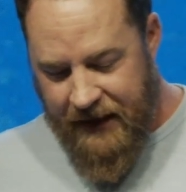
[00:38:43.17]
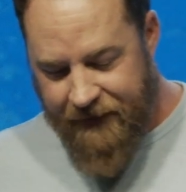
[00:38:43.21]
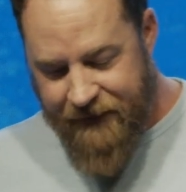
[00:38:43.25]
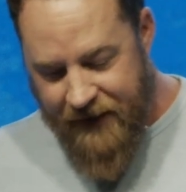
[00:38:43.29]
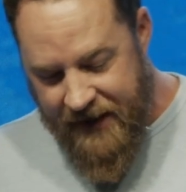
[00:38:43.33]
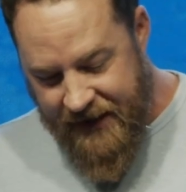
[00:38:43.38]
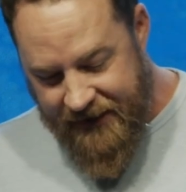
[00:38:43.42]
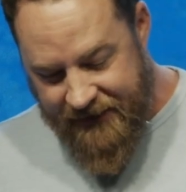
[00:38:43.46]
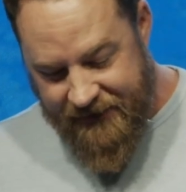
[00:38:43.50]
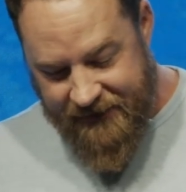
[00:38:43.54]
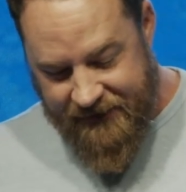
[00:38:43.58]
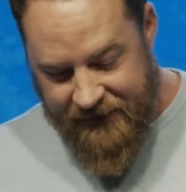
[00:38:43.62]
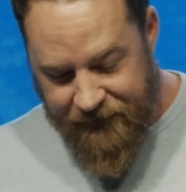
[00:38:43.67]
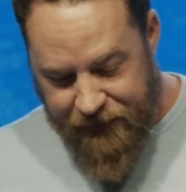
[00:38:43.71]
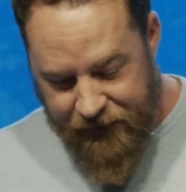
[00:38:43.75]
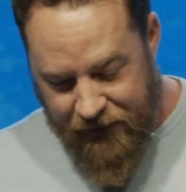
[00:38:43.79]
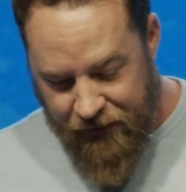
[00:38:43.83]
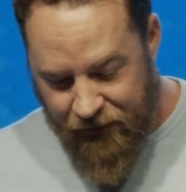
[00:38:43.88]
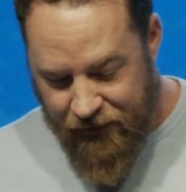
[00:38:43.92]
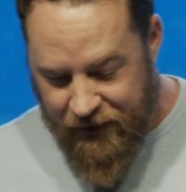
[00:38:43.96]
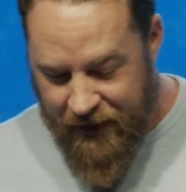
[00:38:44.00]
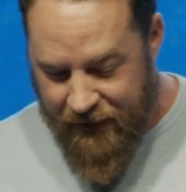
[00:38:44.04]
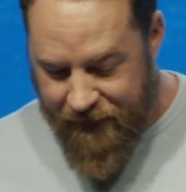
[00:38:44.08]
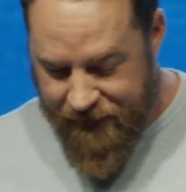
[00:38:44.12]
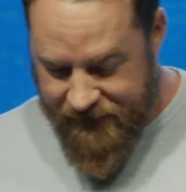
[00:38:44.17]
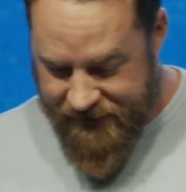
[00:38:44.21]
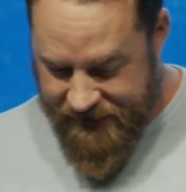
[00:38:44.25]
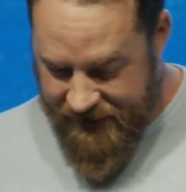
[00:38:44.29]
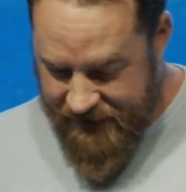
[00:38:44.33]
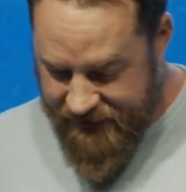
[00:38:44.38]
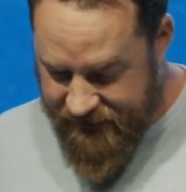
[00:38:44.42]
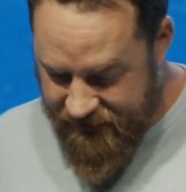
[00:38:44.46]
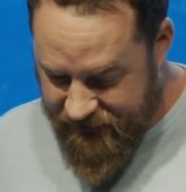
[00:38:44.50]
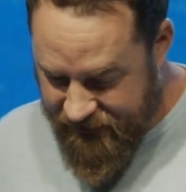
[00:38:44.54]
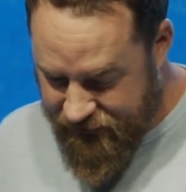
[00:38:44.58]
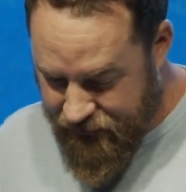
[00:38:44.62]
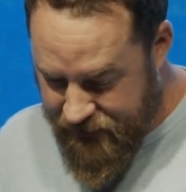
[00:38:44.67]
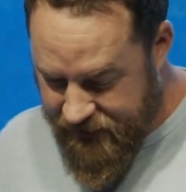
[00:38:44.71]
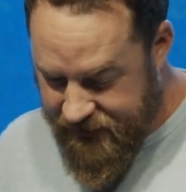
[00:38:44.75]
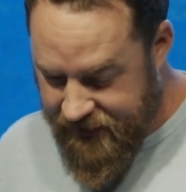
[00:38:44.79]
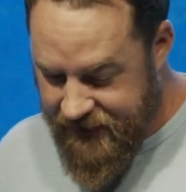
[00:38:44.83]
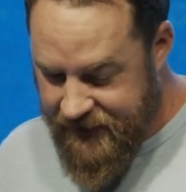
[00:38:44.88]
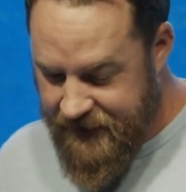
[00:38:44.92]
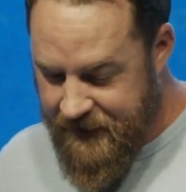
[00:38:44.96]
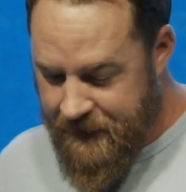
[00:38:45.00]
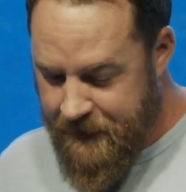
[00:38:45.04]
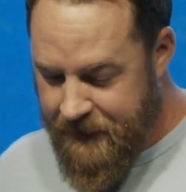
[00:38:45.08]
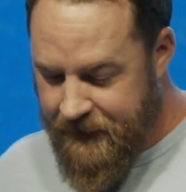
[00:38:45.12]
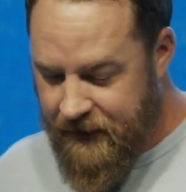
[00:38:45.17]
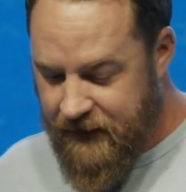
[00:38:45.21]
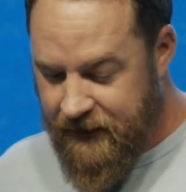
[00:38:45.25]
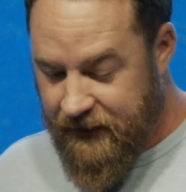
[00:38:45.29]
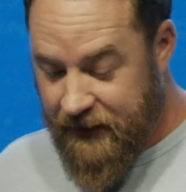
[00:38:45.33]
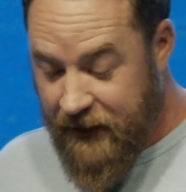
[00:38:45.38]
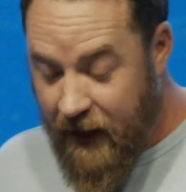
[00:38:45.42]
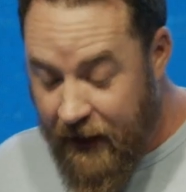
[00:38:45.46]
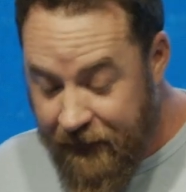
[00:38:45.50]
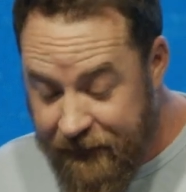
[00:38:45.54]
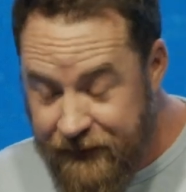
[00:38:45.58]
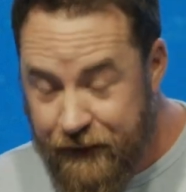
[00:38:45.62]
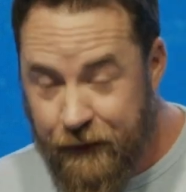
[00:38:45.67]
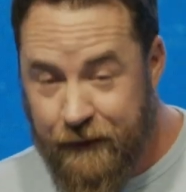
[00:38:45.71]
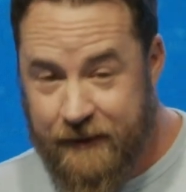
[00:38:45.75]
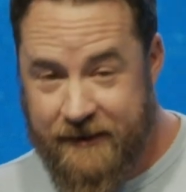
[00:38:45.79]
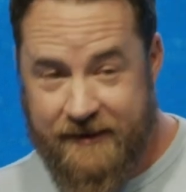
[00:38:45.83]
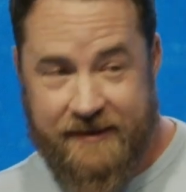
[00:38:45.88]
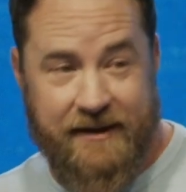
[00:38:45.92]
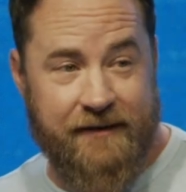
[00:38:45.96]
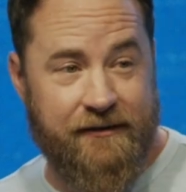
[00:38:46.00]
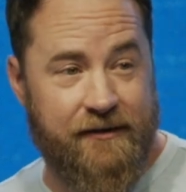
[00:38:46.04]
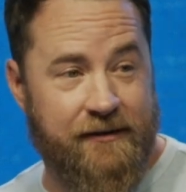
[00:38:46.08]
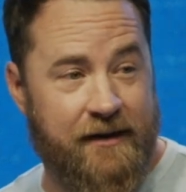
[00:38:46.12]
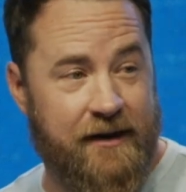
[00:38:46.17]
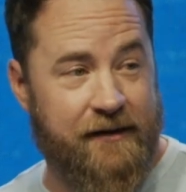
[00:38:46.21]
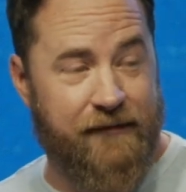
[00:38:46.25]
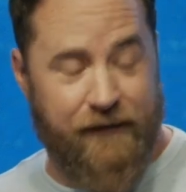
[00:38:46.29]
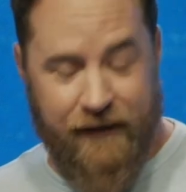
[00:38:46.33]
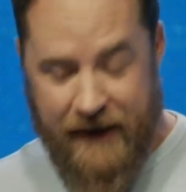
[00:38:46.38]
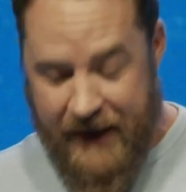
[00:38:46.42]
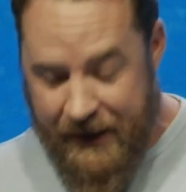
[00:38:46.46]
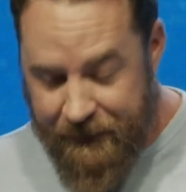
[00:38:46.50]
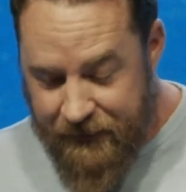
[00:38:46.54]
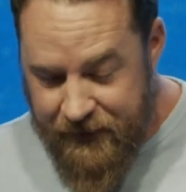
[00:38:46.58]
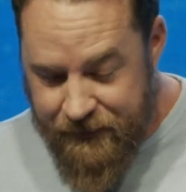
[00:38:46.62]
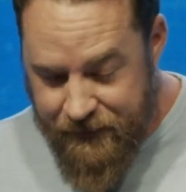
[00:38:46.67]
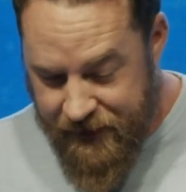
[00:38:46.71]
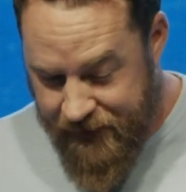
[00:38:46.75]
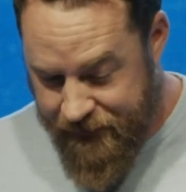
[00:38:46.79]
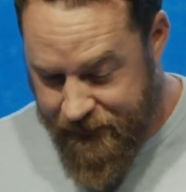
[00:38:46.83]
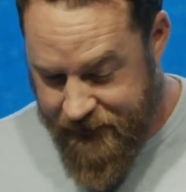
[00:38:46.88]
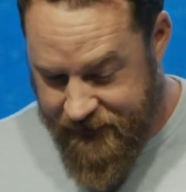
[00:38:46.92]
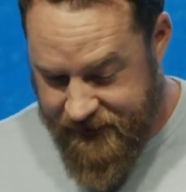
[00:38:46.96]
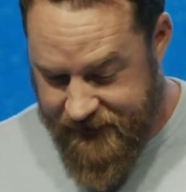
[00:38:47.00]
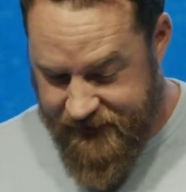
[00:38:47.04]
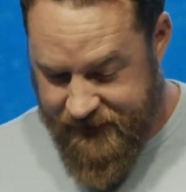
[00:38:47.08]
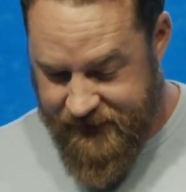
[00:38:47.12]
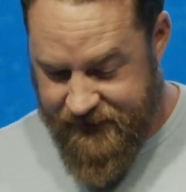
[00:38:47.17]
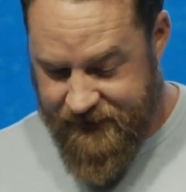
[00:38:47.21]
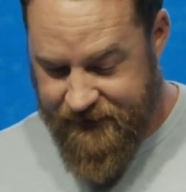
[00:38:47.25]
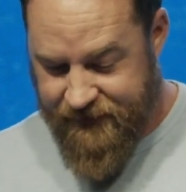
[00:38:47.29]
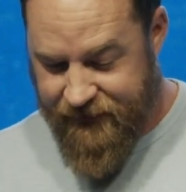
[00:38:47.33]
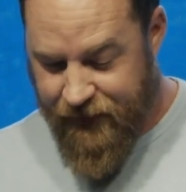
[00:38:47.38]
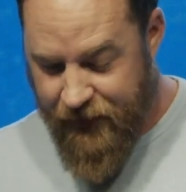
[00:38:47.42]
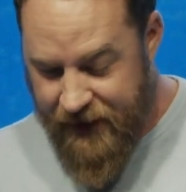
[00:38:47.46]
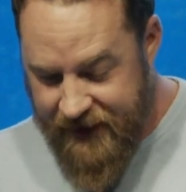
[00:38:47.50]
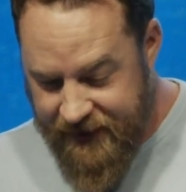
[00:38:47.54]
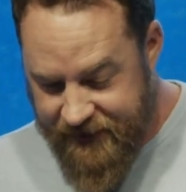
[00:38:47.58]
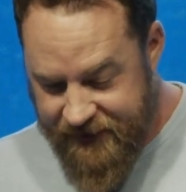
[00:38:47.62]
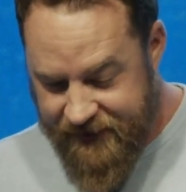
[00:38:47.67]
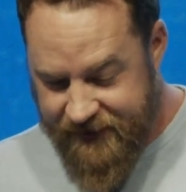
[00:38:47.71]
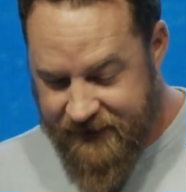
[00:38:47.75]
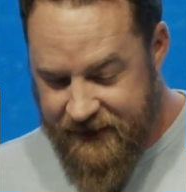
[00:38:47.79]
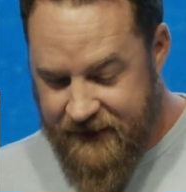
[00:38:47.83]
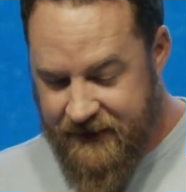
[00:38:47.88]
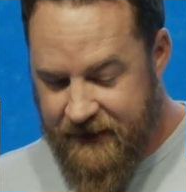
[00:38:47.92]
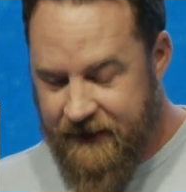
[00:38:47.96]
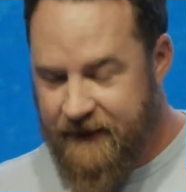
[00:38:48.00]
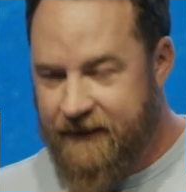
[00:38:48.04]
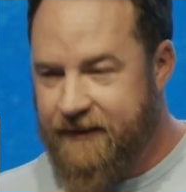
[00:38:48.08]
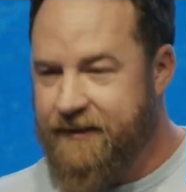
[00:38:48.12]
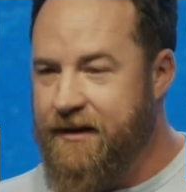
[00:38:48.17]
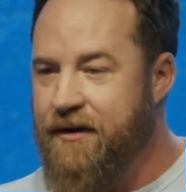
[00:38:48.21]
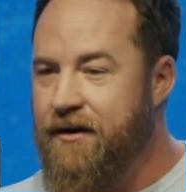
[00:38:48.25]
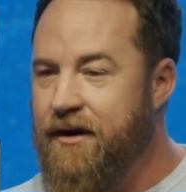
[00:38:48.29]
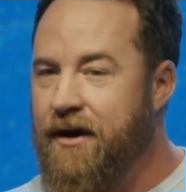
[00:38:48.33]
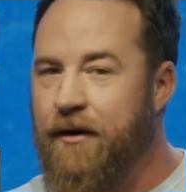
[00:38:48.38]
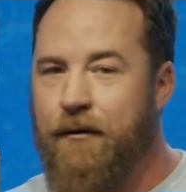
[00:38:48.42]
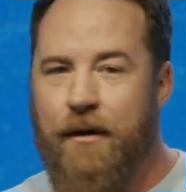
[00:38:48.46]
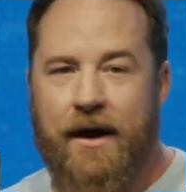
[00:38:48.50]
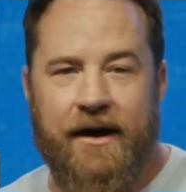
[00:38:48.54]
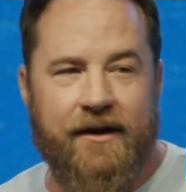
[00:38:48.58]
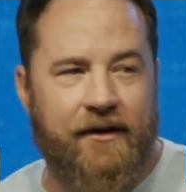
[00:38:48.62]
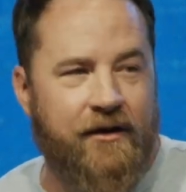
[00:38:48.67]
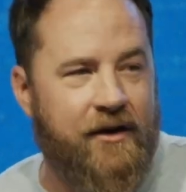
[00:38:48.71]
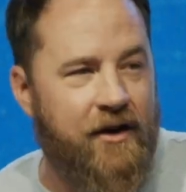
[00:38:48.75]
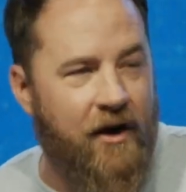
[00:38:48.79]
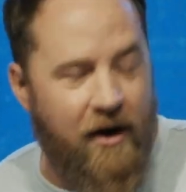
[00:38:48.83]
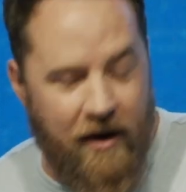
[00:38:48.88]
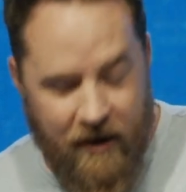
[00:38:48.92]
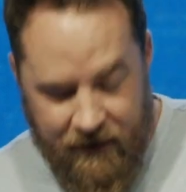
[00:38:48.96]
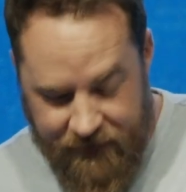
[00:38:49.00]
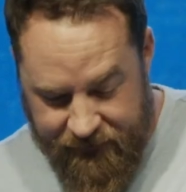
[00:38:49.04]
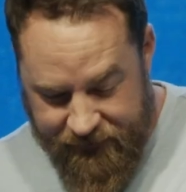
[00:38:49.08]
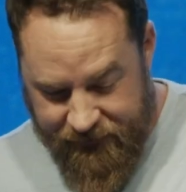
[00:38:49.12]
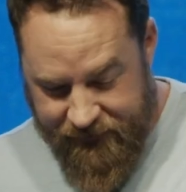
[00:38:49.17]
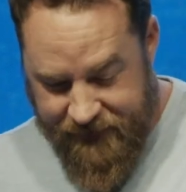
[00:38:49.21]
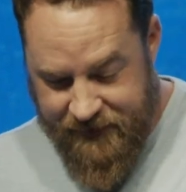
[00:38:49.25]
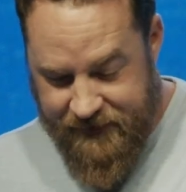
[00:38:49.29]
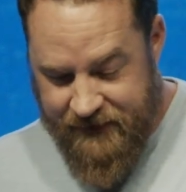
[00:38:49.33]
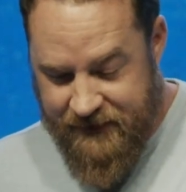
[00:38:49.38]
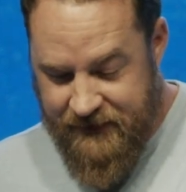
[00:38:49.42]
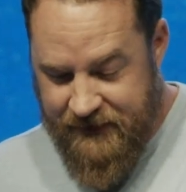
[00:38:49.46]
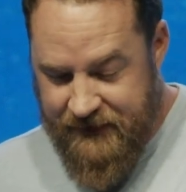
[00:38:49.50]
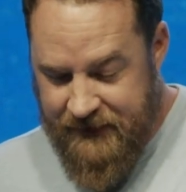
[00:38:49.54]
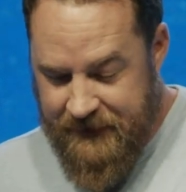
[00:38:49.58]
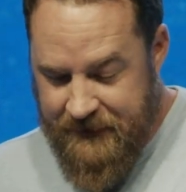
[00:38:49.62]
I've had difficult conversations with loved ones, even like family members, friends, during a round of golf,